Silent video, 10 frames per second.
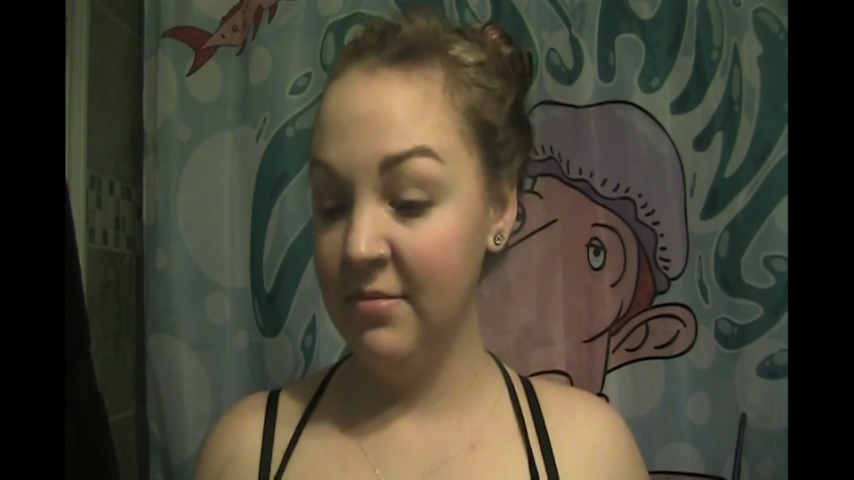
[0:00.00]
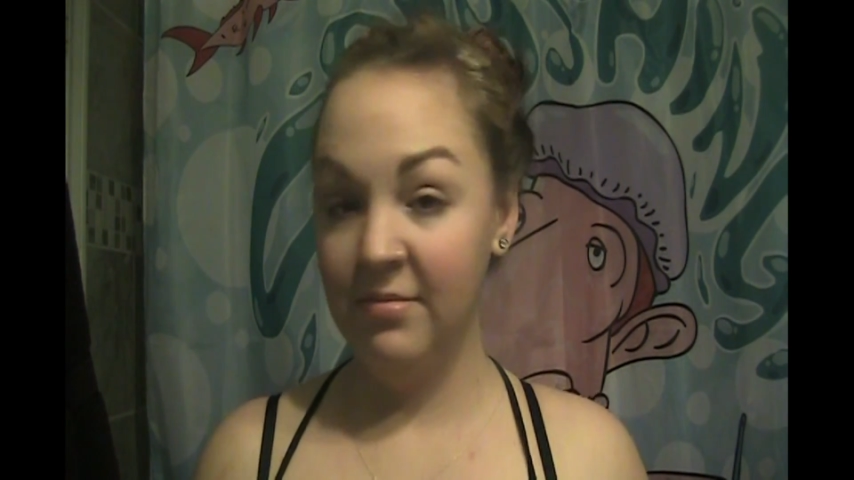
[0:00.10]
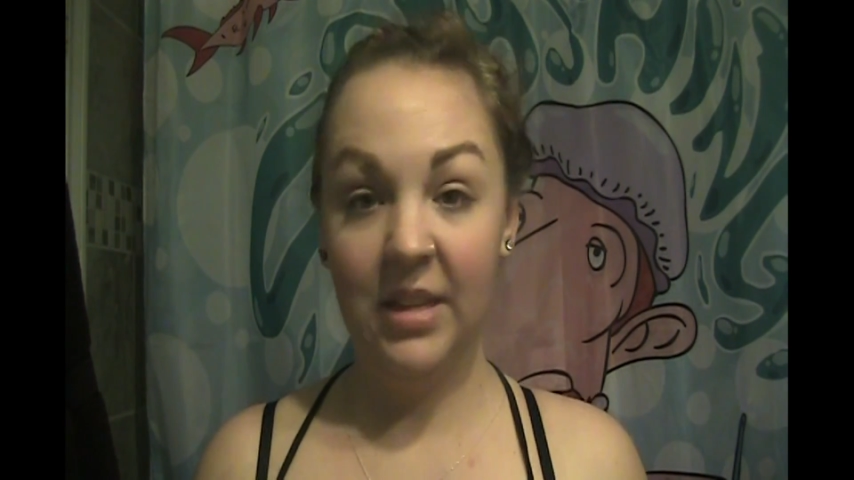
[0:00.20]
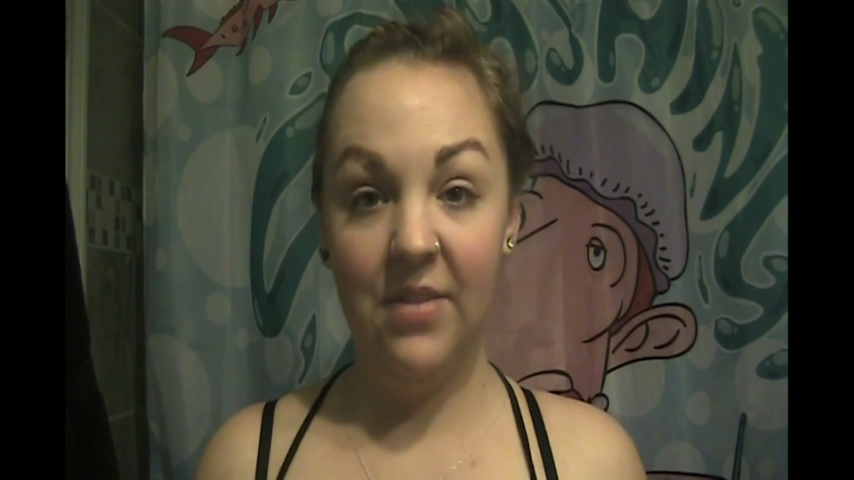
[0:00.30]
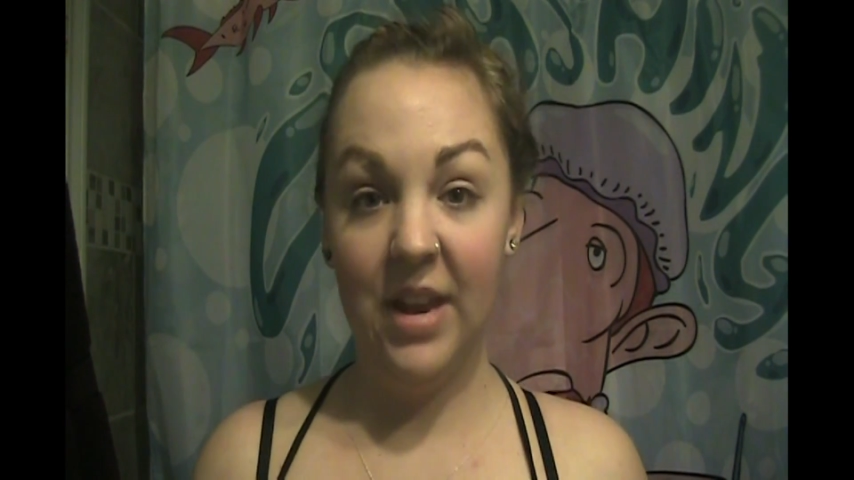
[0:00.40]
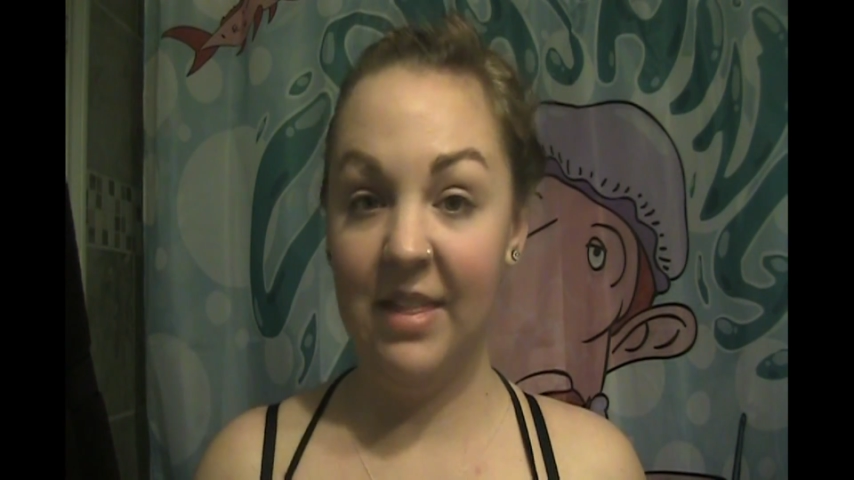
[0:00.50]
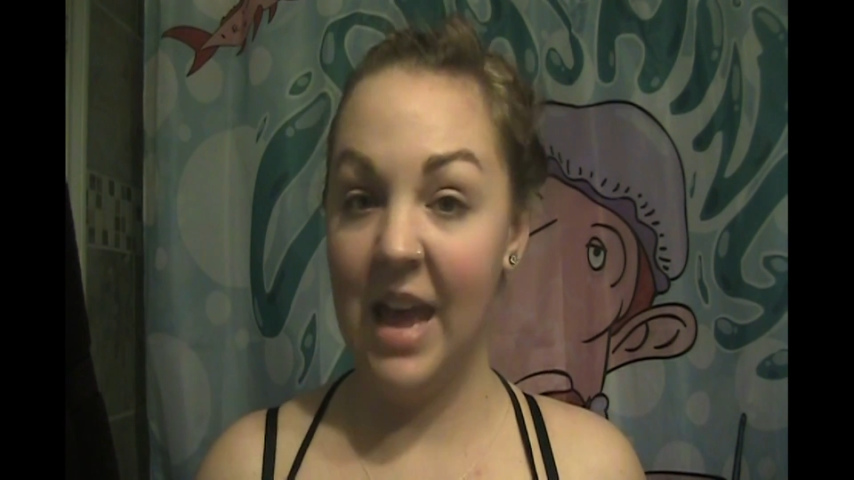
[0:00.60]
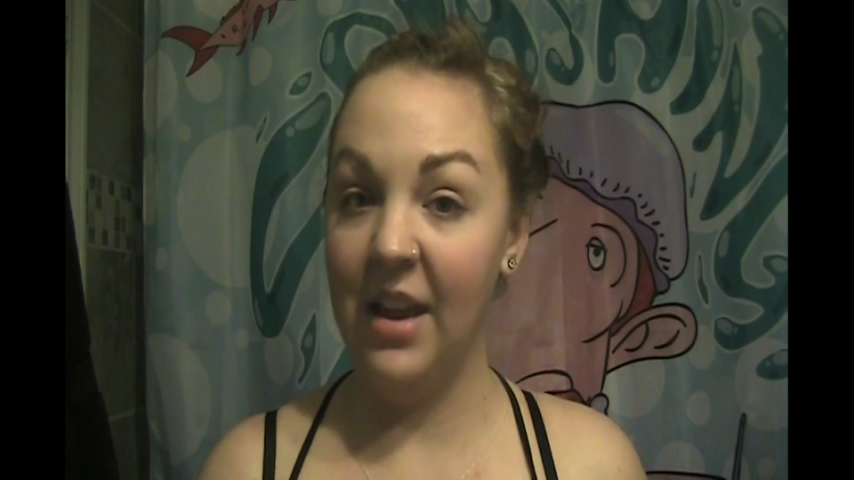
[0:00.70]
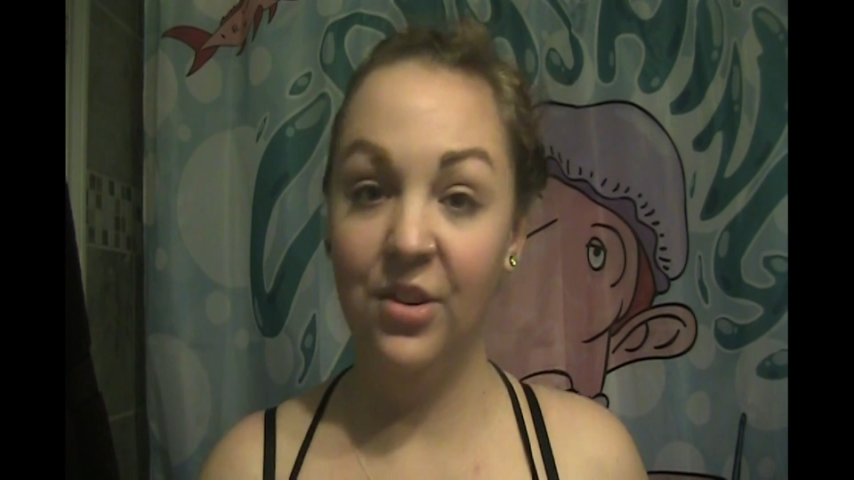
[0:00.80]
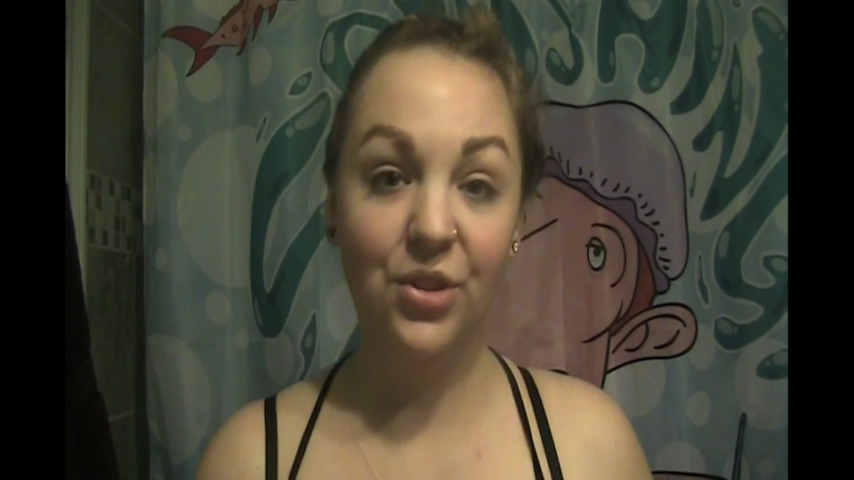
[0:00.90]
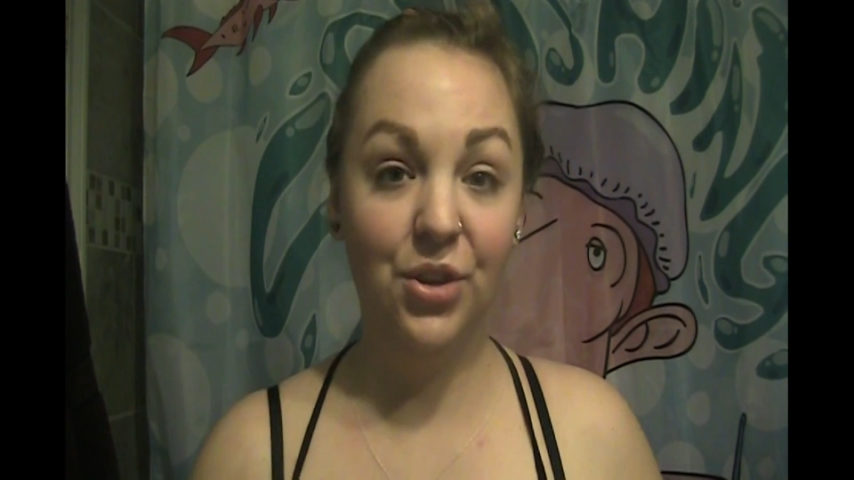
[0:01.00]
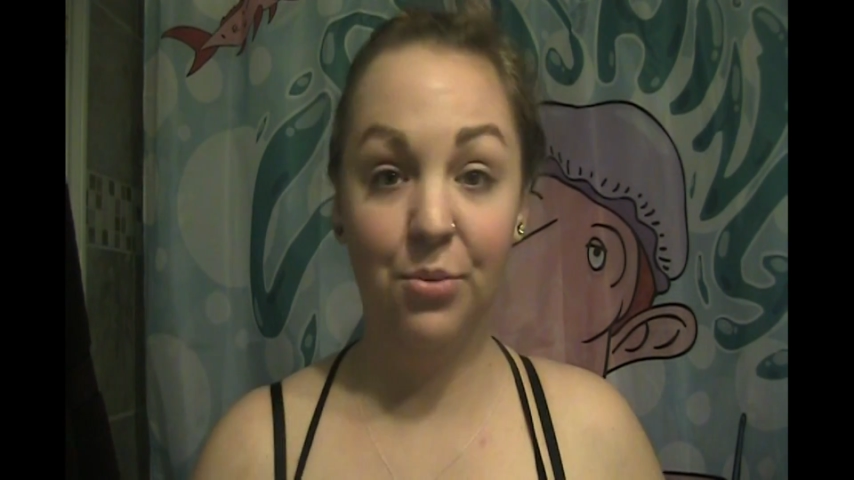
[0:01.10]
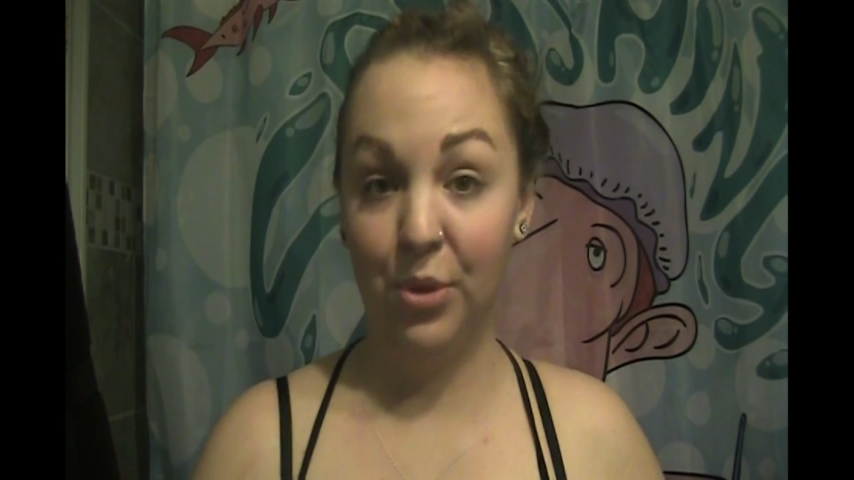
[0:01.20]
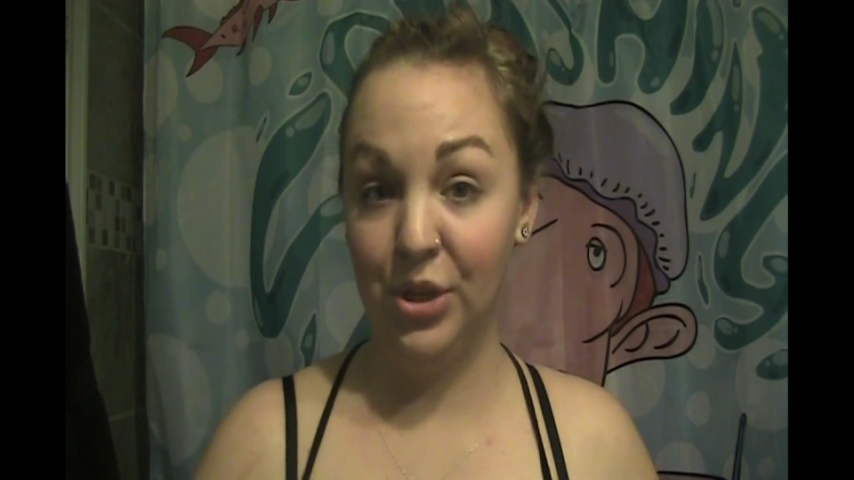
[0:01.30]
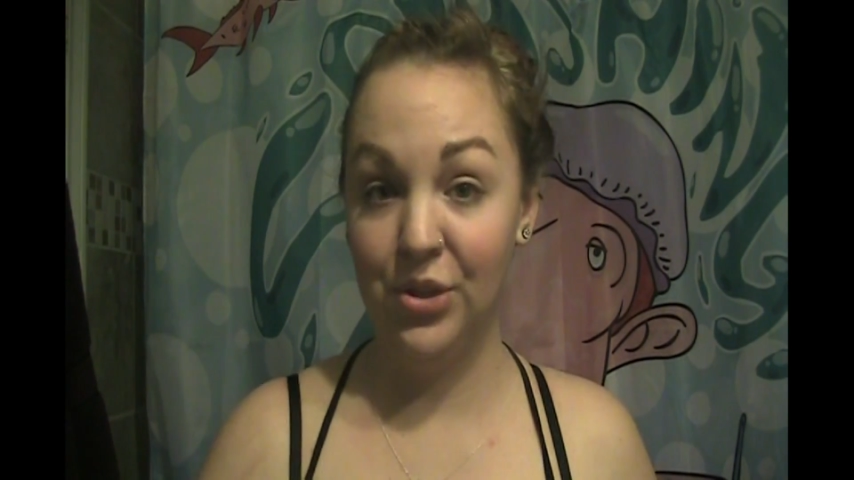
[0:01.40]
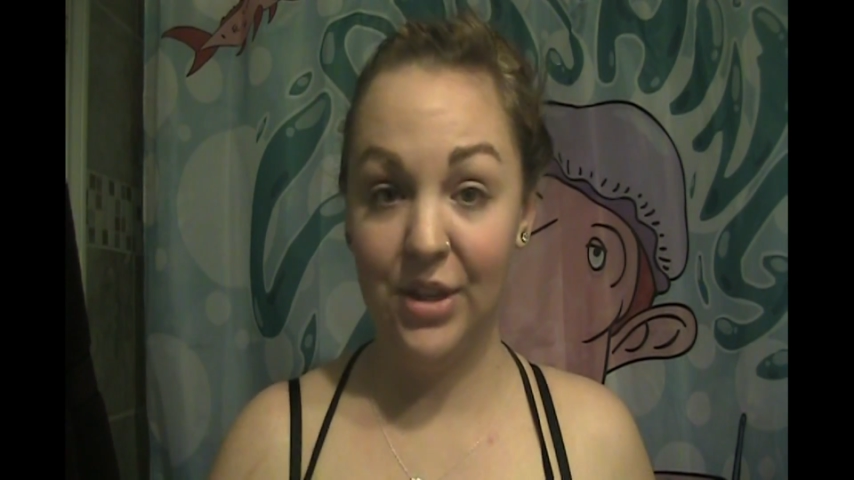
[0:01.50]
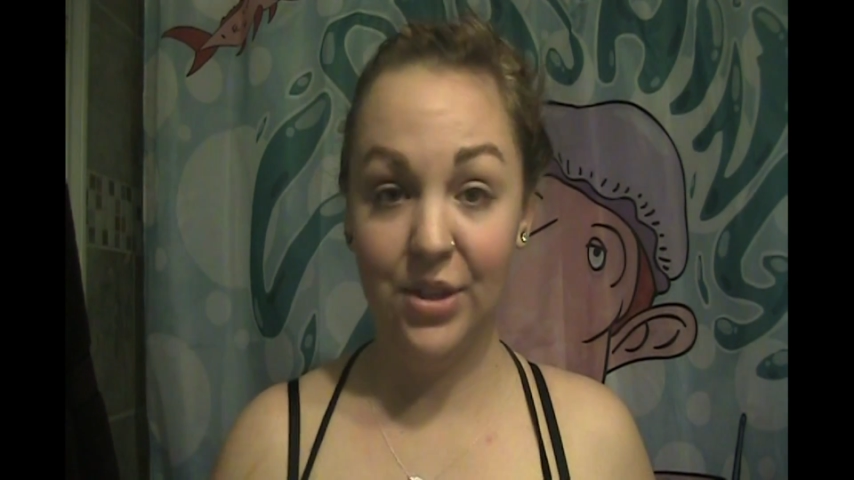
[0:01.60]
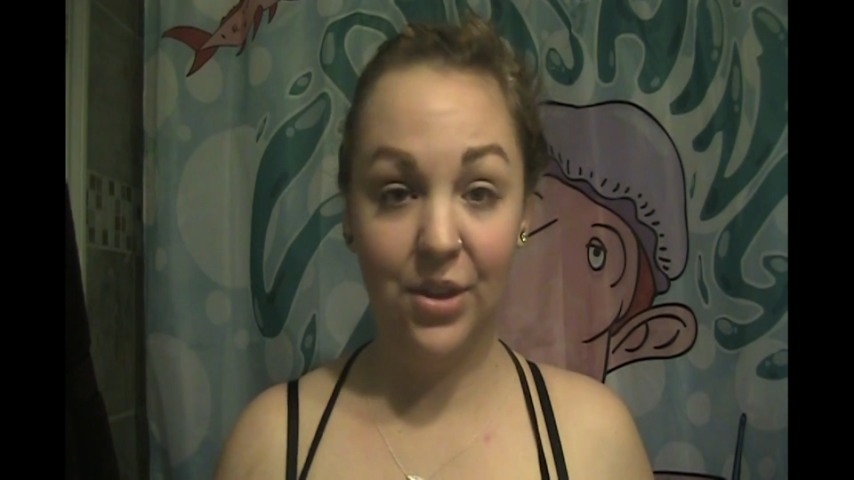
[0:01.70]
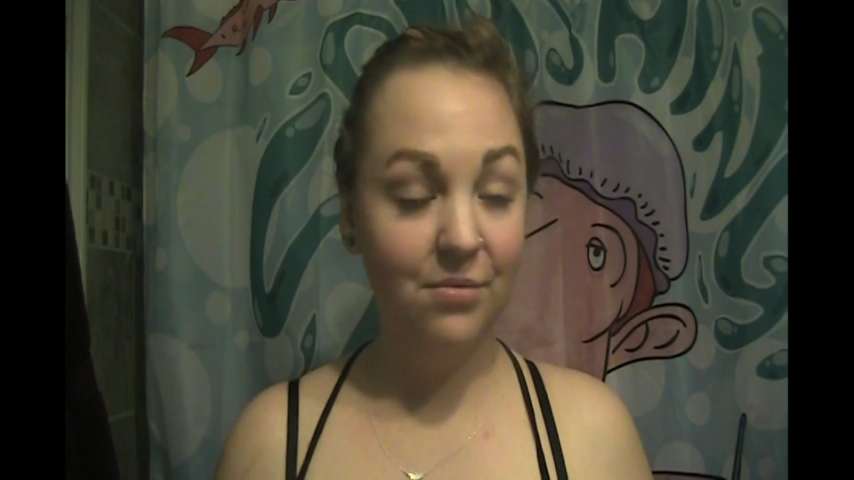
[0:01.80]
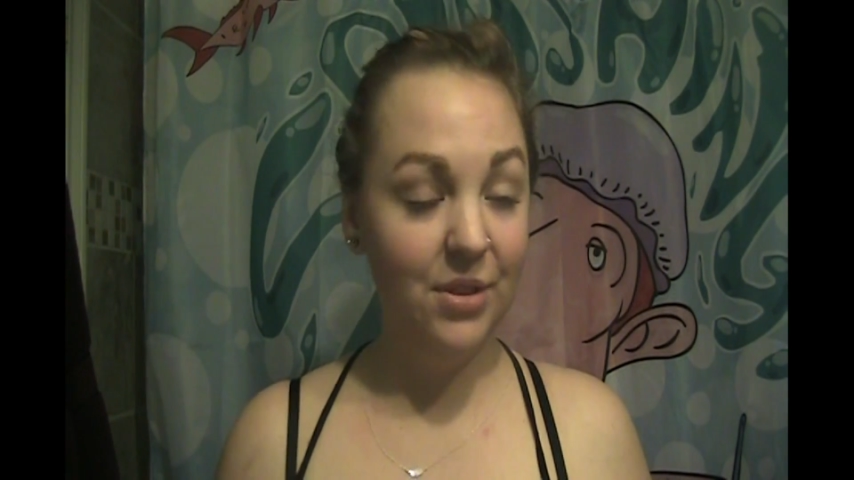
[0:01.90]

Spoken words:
leave it at that and do your moisturizer.